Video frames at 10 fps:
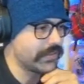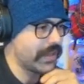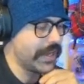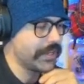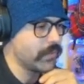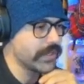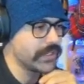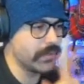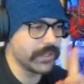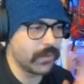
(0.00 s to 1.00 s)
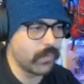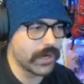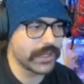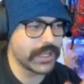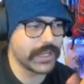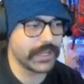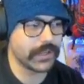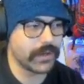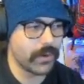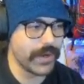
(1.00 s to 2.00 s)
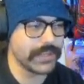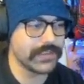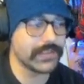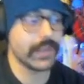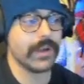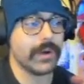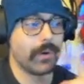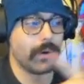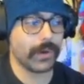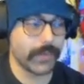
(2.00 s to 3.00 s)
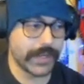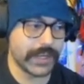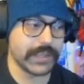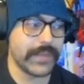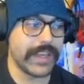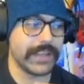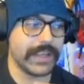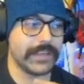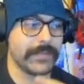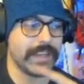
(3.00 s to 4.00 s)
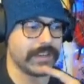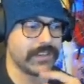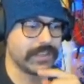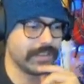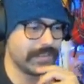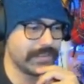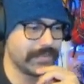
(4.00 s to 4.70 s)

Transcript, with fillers: Either we're doing the work and getting the coins, or we're getting the melee eliminations.